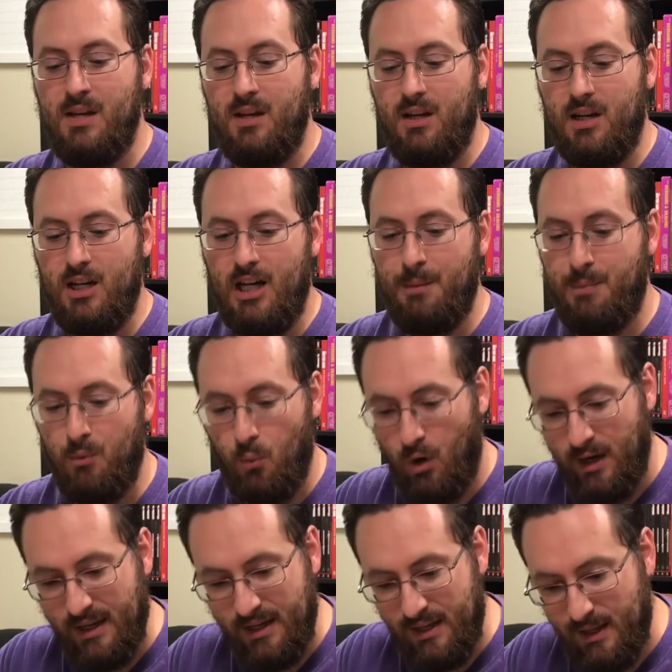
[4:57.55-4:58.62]
I've been
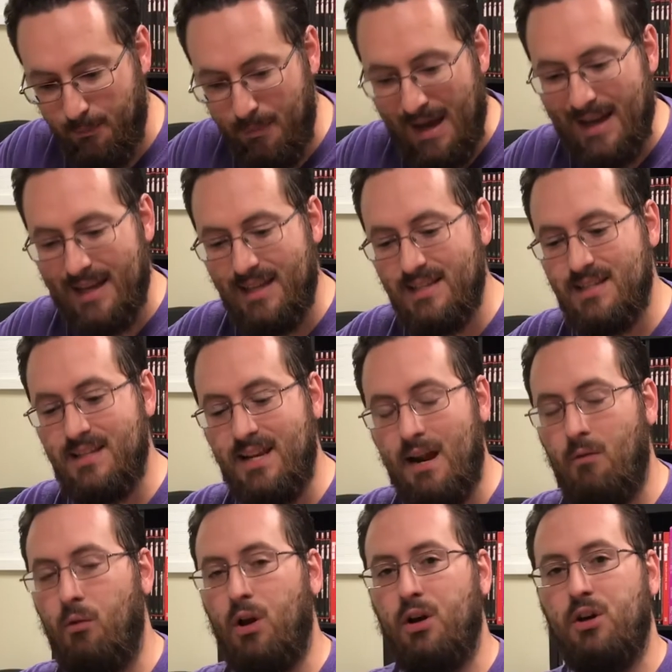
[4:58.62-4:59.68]
wanting to get back into
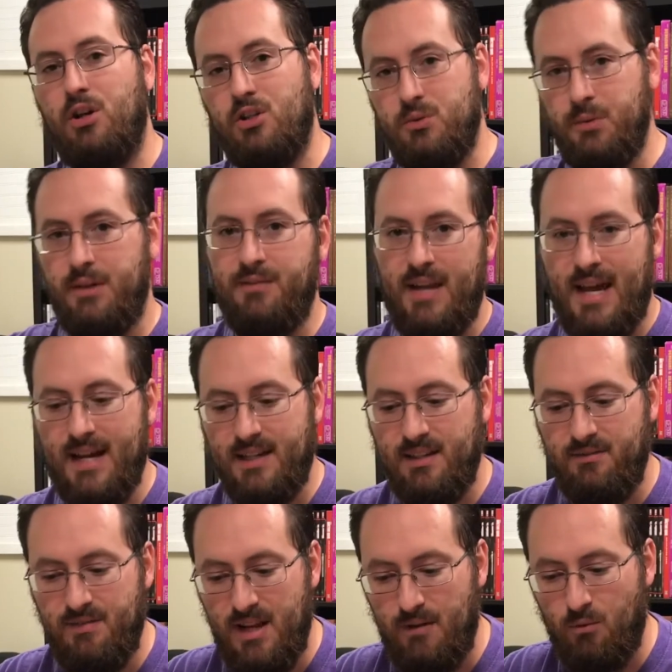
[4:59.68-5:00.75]
Netrunner because we have an
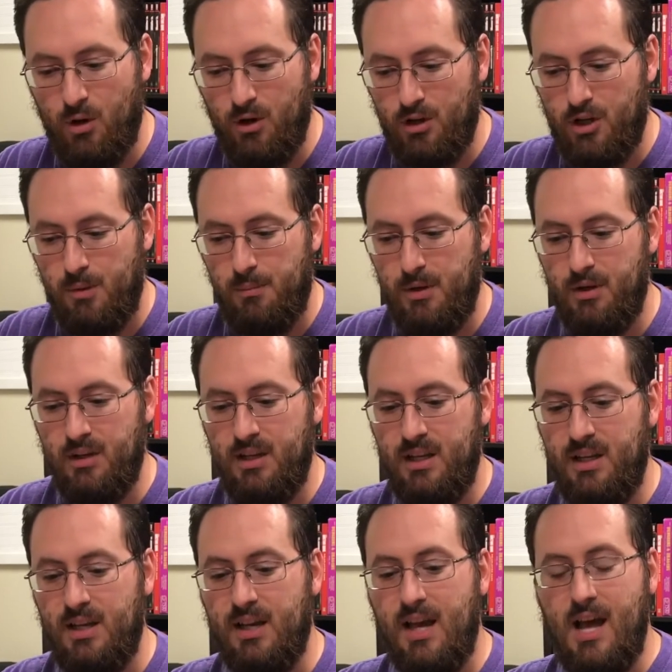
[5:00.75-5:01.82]
active Netrunner
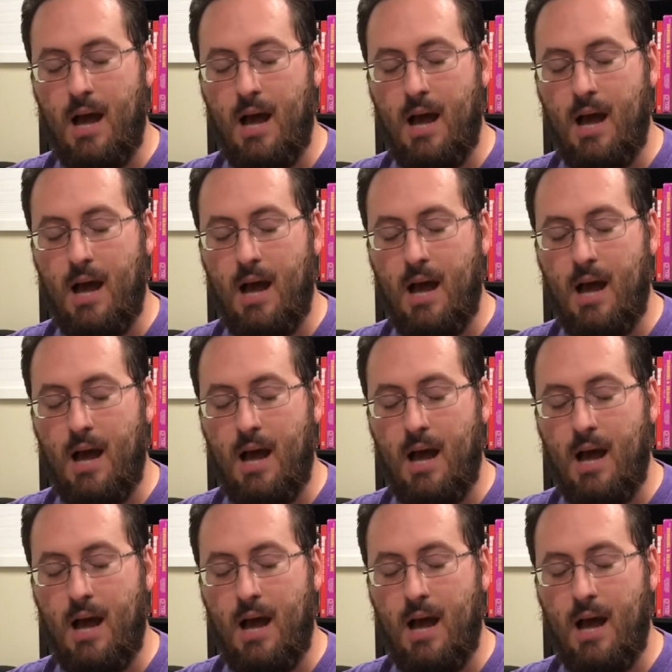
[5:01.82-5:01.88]
community.